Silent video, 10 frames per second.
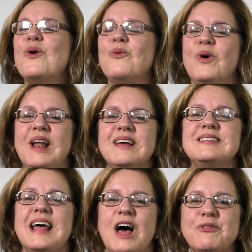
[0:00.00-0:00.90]
What has
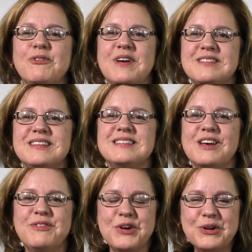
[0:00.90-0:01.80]
the effervescence
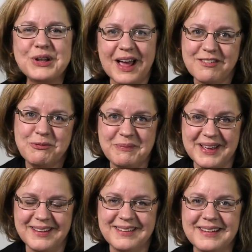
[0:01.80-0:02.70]
of your life
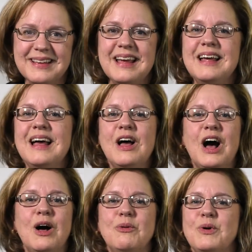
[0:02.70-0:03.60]
been?
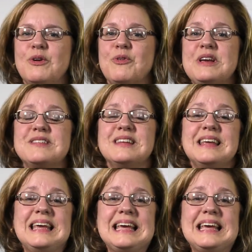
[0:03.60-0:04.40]
Were you recently